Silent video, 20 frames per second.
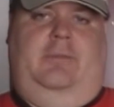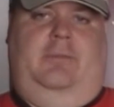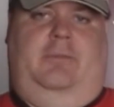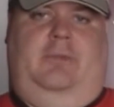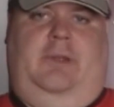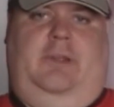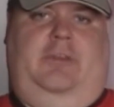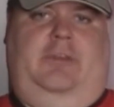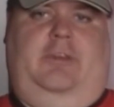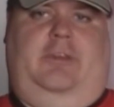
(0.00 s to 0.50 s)

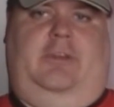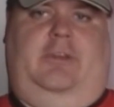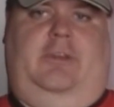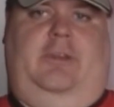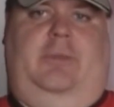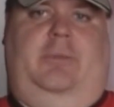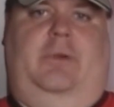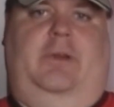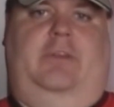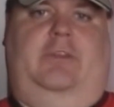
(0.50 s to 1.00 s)

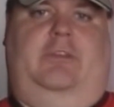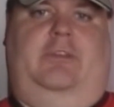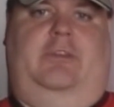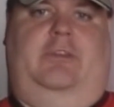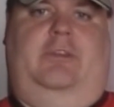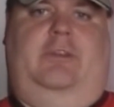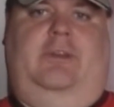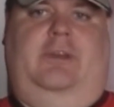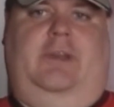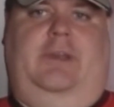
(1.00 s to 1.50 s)
basically,
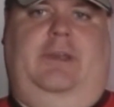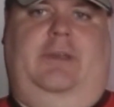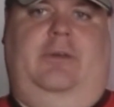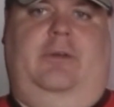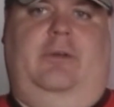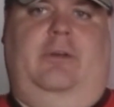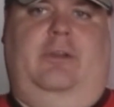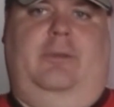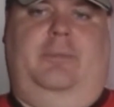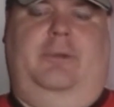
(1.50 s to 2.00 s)
once I
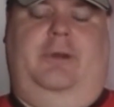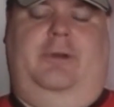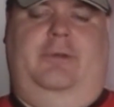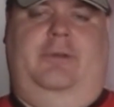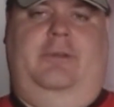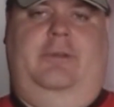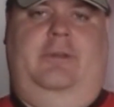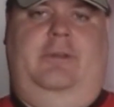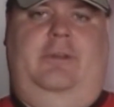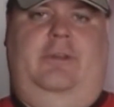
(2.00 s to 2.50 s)
heard
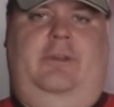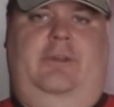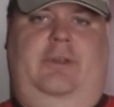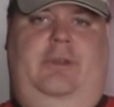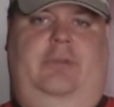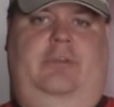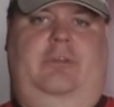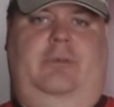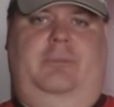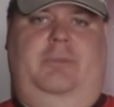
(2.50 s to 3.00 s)
about
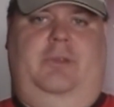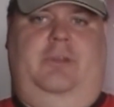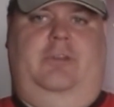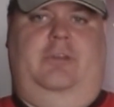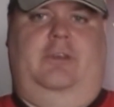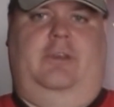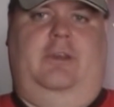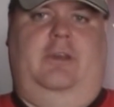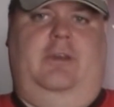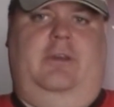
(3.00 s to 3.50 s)
YouTube
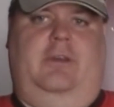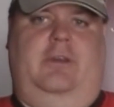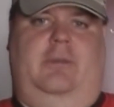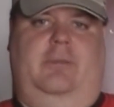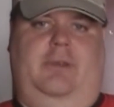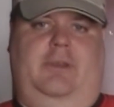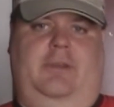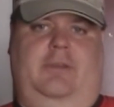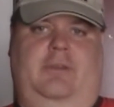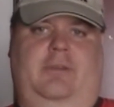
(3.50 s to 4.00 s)
Music
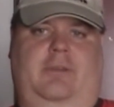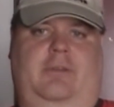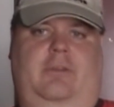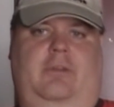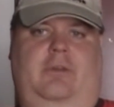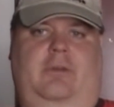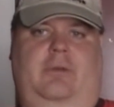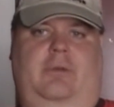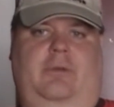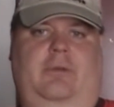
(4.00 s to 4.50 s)
coming
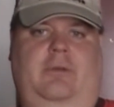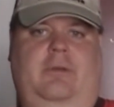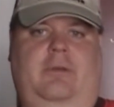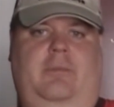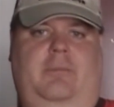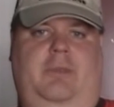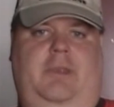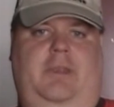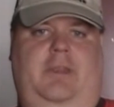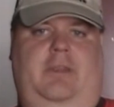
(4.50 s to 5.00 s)
to
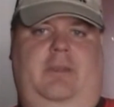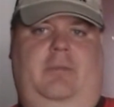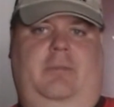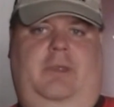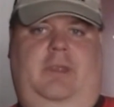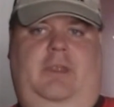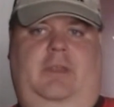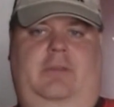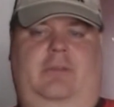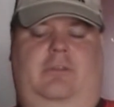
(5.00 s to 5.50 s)
be the
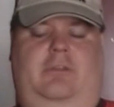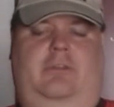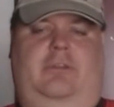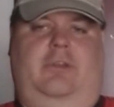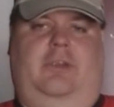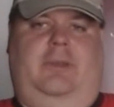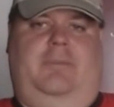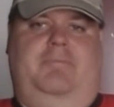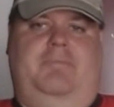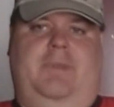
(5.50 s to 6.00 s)

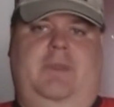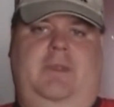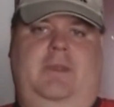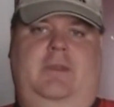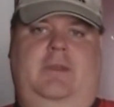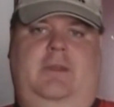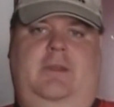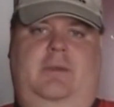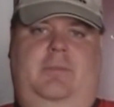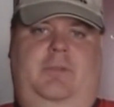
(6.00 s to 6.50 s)
mainstream
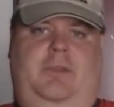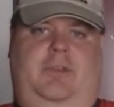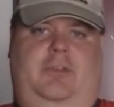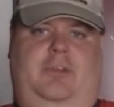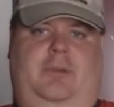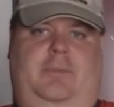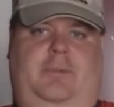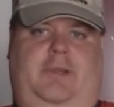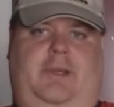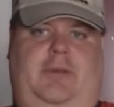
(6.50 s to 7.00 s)

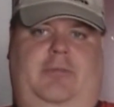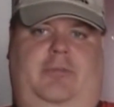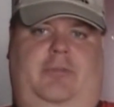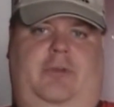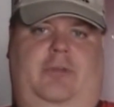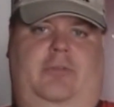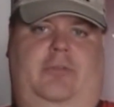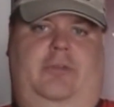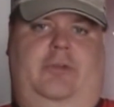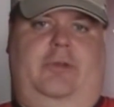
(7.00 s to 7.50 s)
music
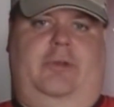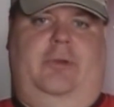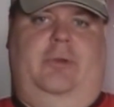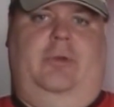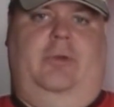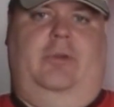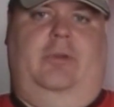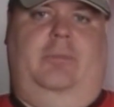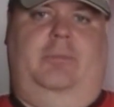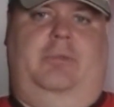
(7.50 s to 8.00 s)
platform for
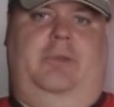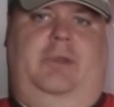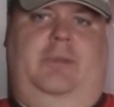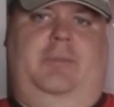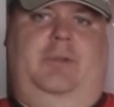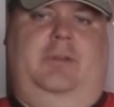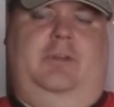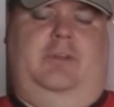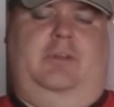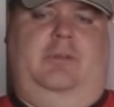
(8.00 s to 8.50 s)
Google and pretty
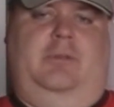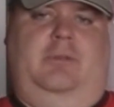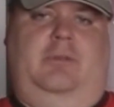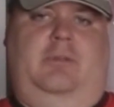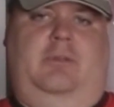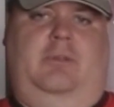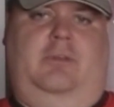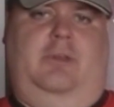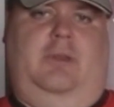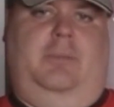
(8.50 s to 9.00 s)
much
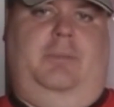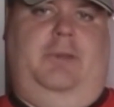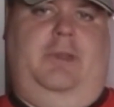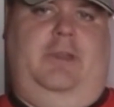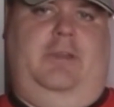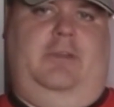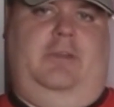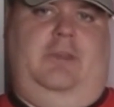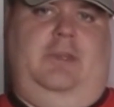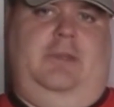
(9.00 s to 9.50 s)

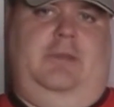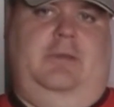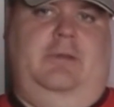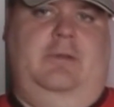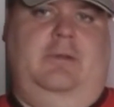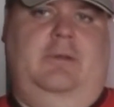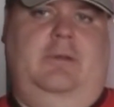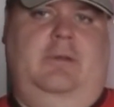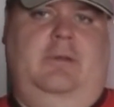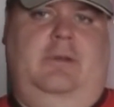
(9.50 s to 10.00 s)
abandoning
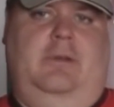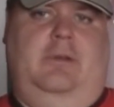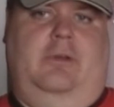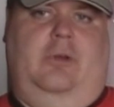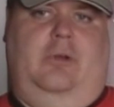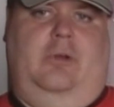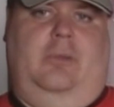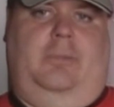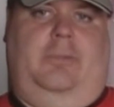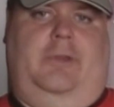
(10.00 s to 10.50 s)

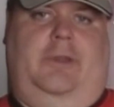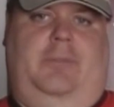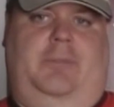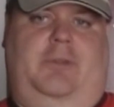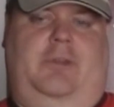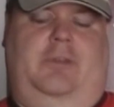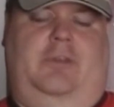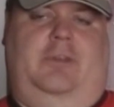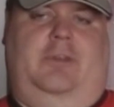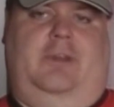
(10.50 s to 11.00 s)
Google Play
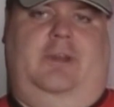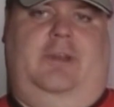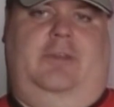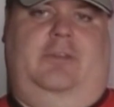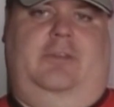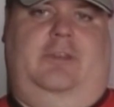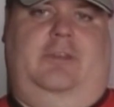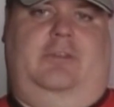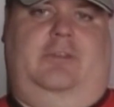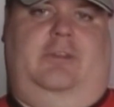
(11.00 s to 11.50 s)
Music, I
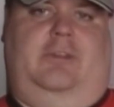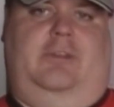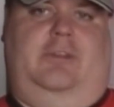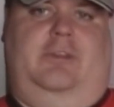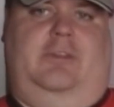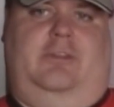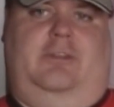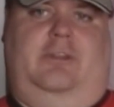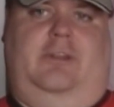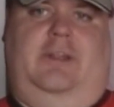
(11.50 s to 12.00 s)
essentially
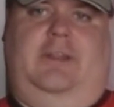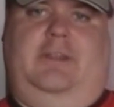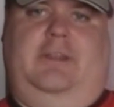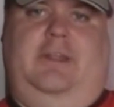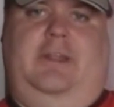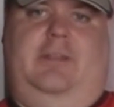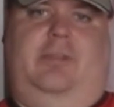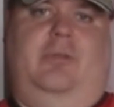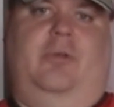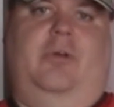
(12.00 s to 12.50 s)
just let
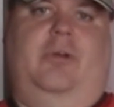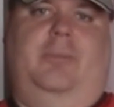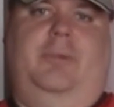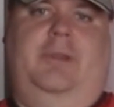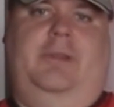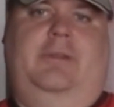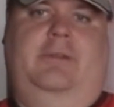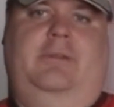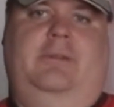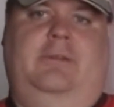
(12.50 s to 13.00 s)
that
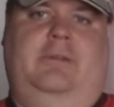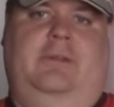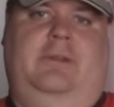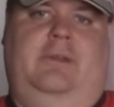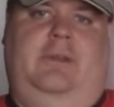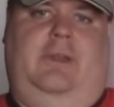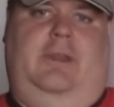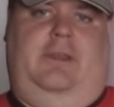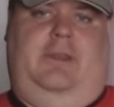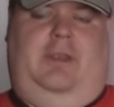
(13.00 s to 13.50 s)
dormant.
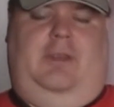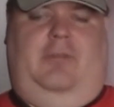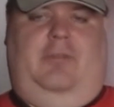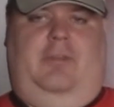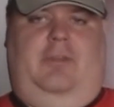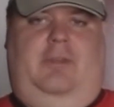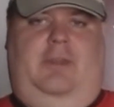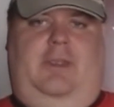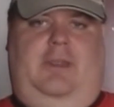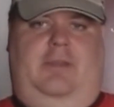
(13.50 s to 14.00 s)
And
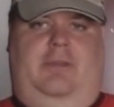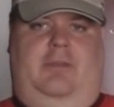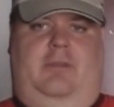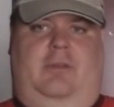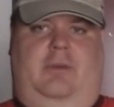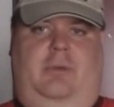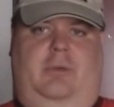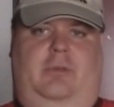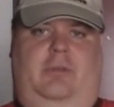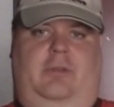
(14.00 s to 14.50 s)
even then,
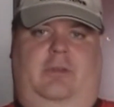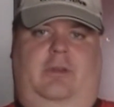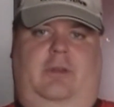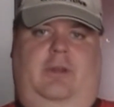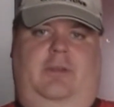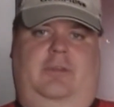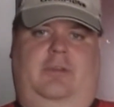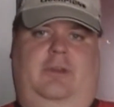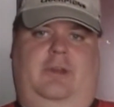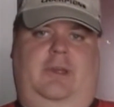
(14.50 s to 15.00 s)
there was a
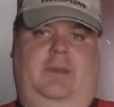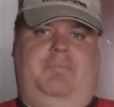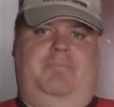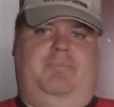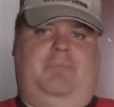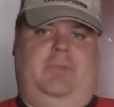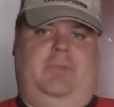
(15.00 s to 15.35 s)
lot of time